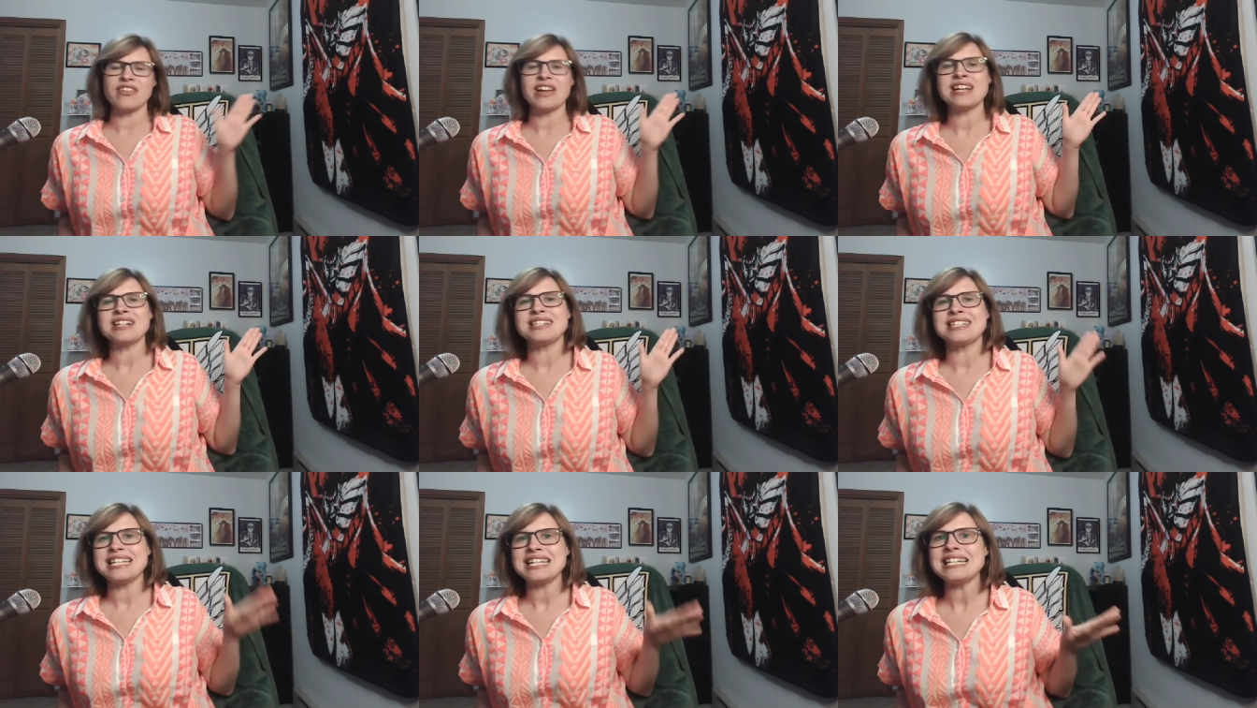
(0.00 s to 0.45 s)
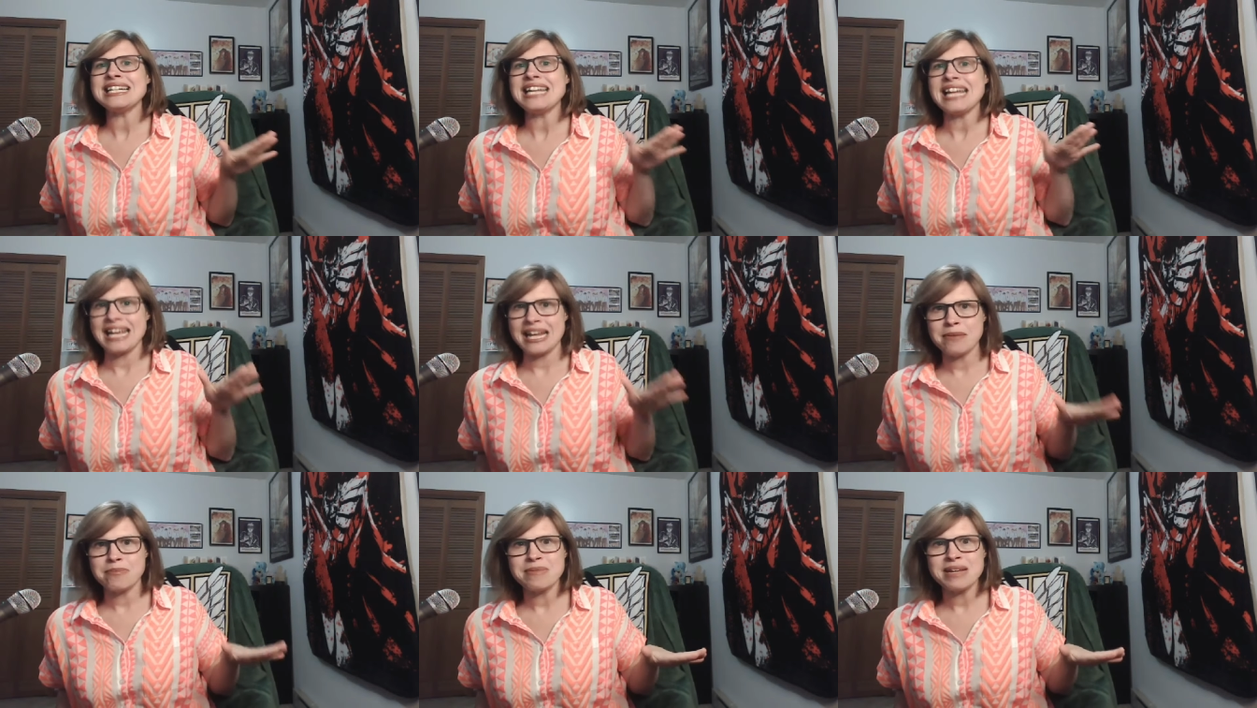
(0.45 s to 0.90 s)
That didn't
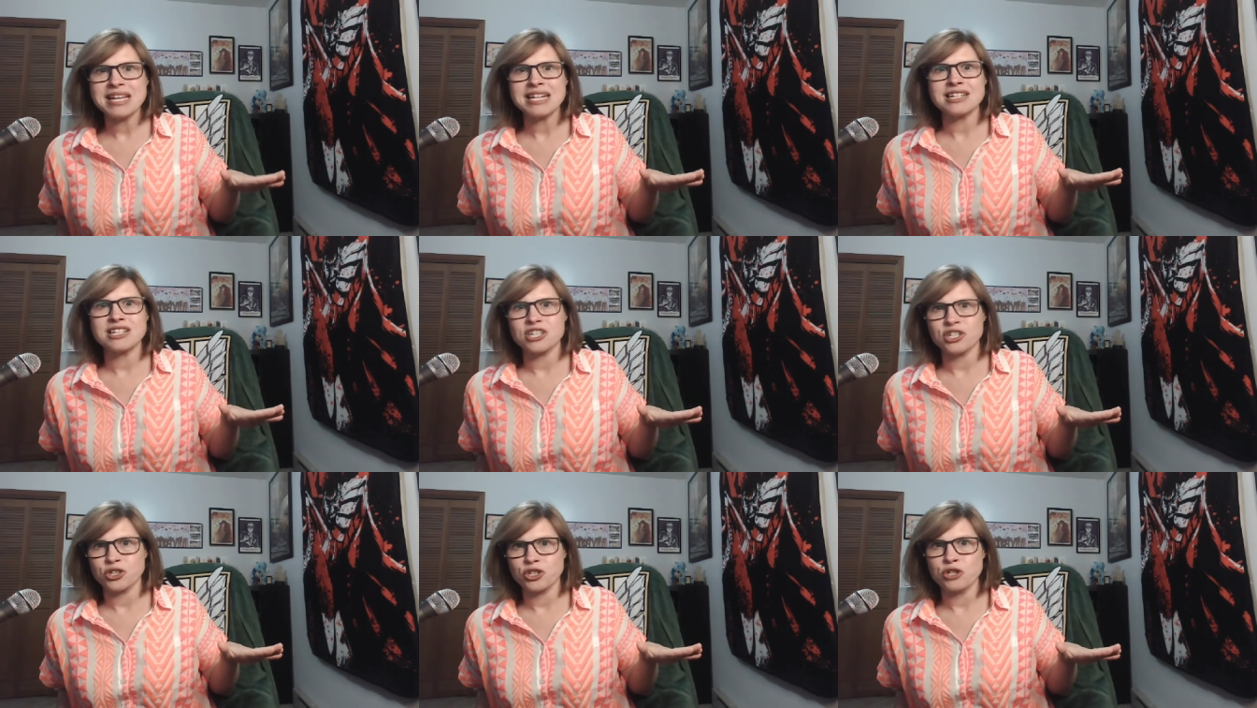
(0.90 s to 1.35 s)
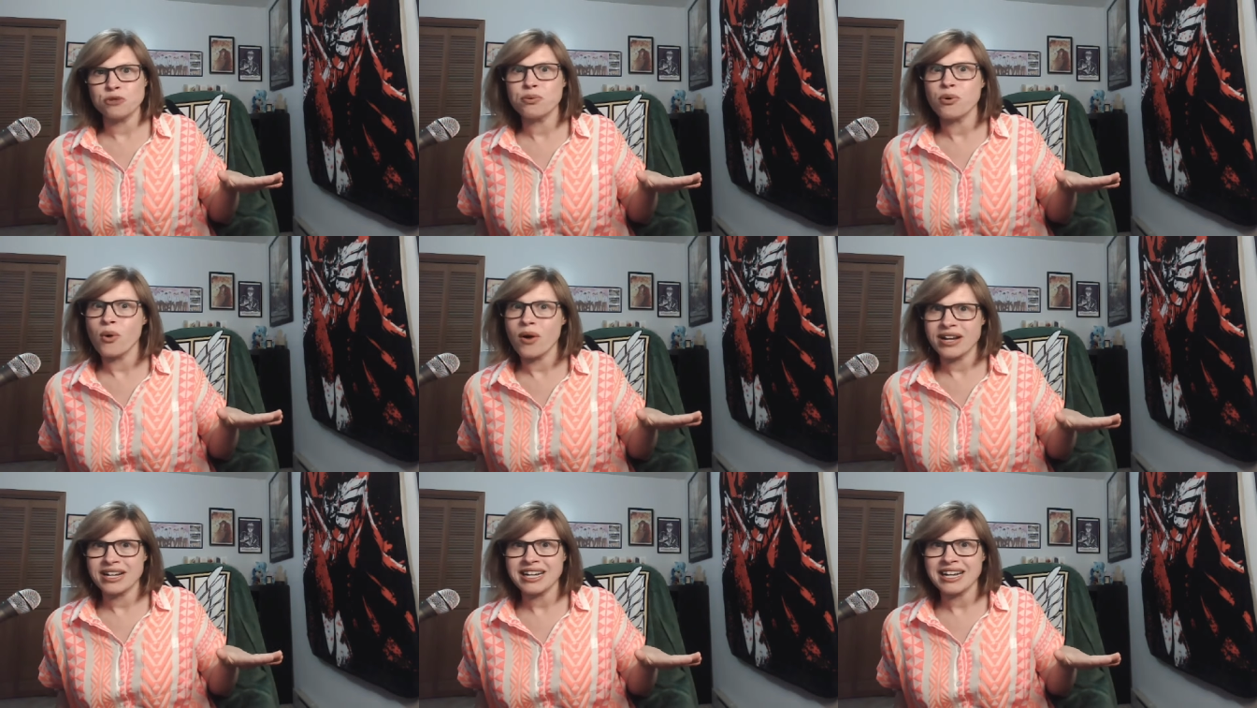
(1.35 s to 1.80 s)
hit me until you
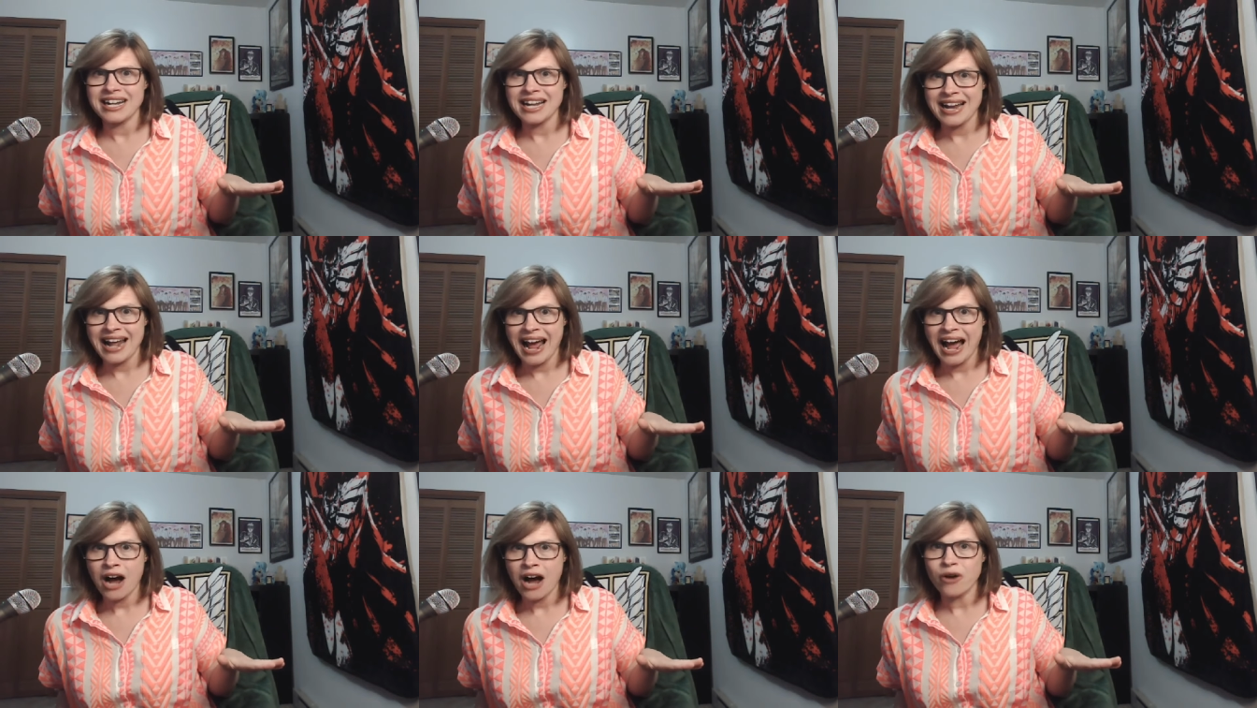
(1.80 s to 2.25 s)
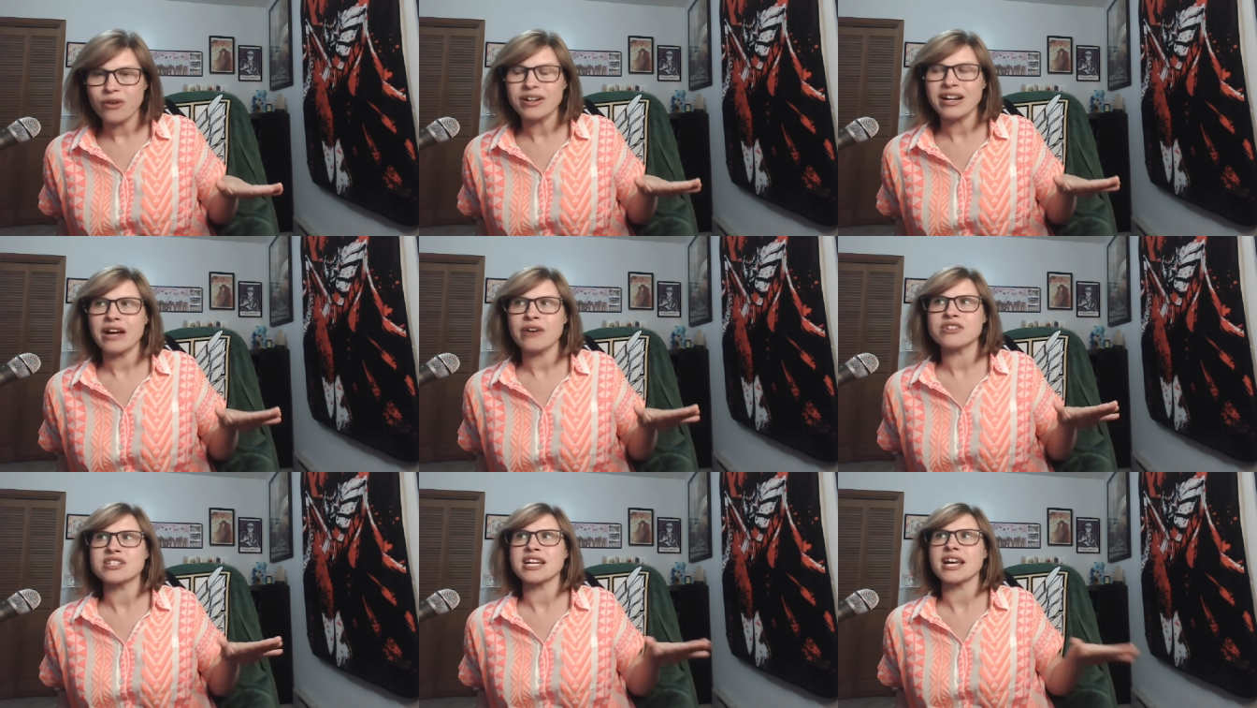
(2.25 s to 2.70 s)
pointed it out. And
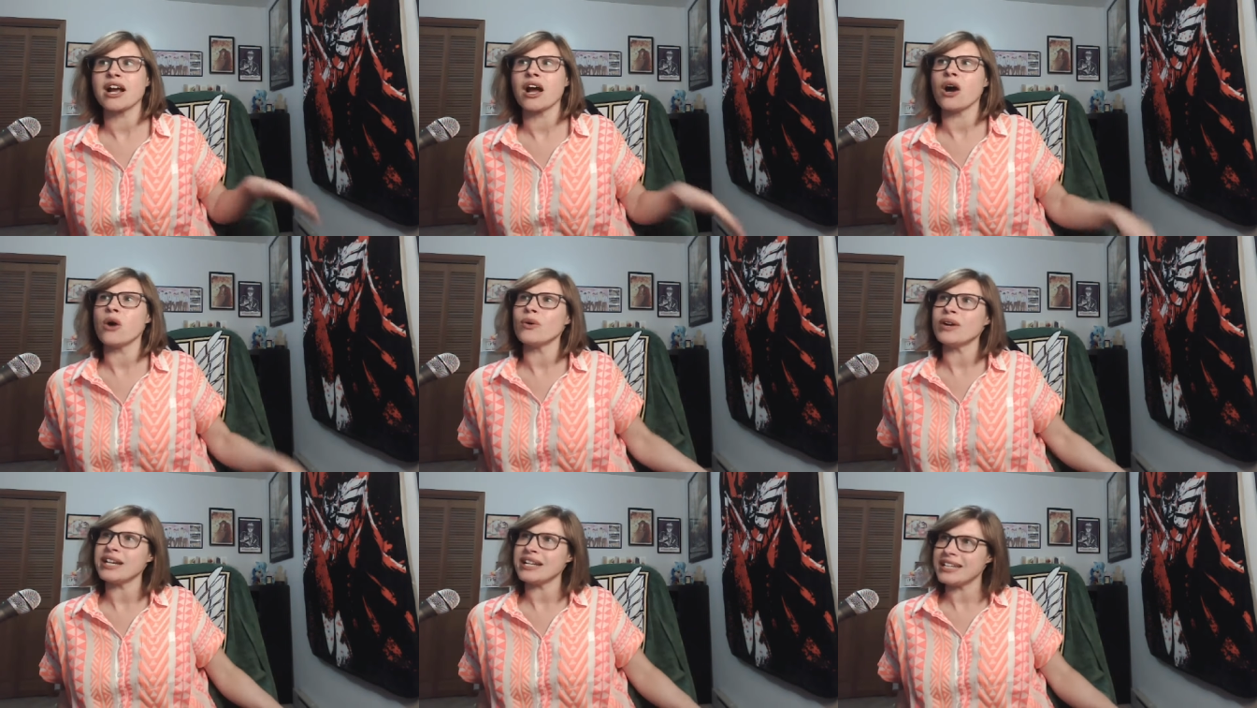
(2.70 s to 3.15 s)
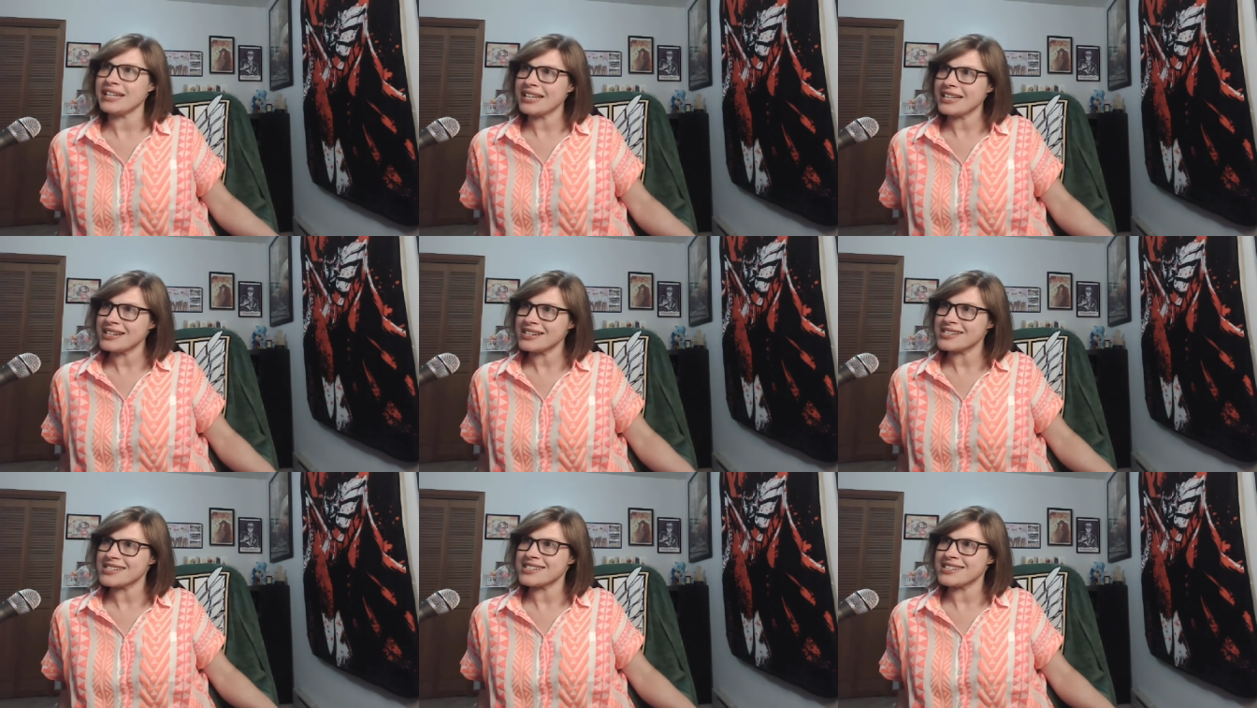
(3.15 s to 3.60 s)
I was like, oh, it
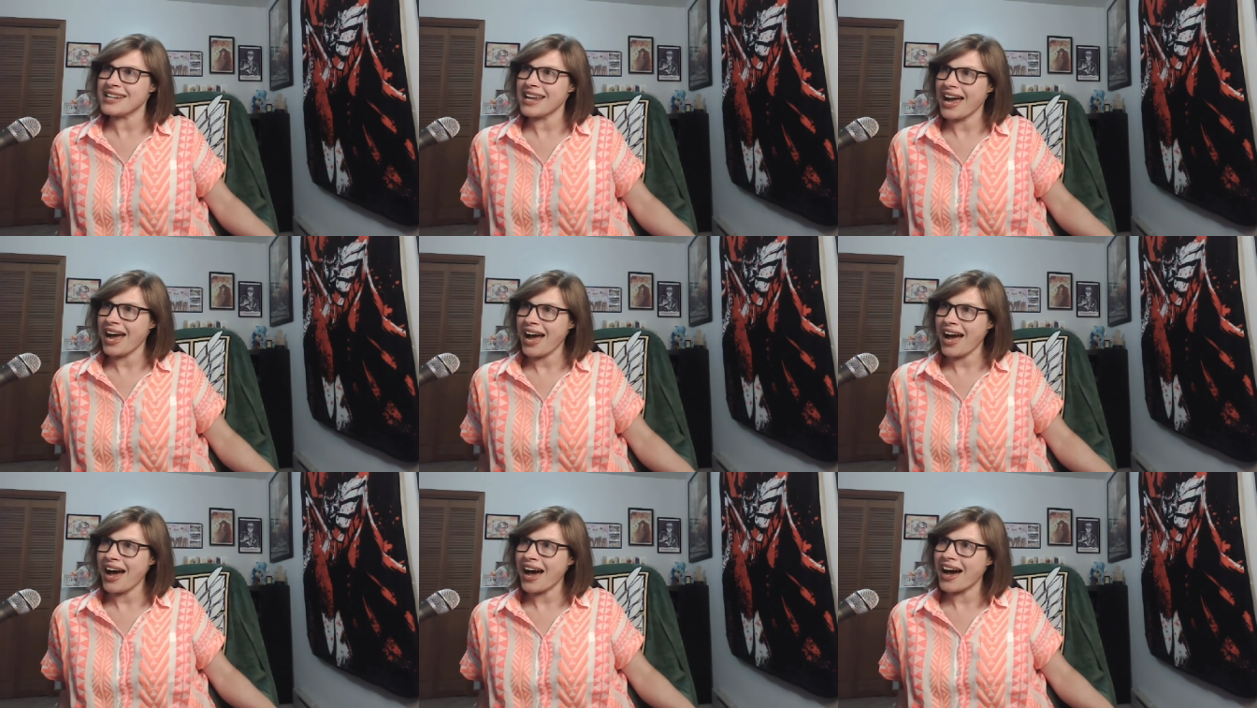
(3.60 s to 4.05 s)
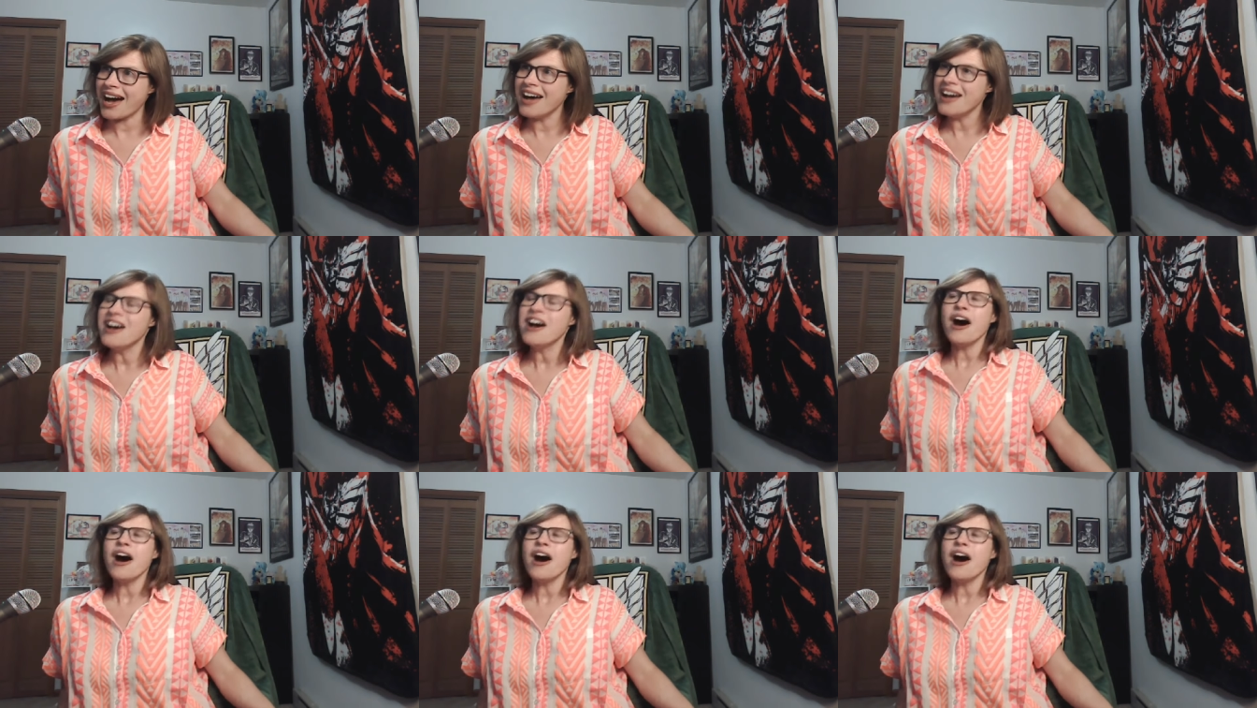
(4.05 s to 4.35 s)
is. Yeah.